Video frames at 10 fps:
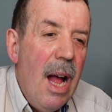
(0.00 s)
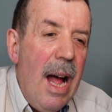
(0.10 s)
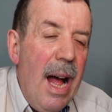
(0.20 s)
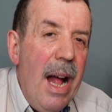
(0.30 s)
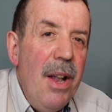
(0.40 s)

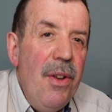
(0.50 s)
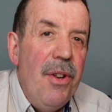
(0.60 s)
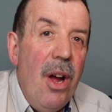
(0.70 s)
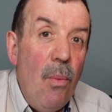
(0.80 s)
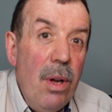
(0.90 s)
and
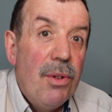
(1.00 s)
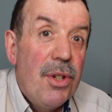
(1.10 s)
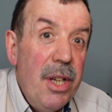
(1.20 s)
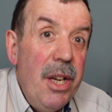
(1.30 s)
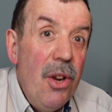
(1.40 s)
we'll
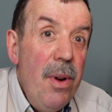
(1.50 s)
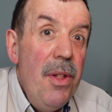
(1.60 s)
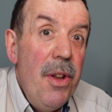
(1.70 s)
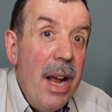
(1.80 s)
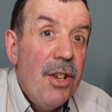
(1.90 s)
see you in
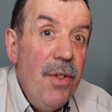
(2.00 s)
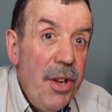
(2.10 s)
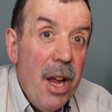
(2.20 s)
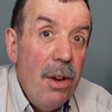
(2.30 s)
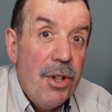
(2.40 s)
the next video.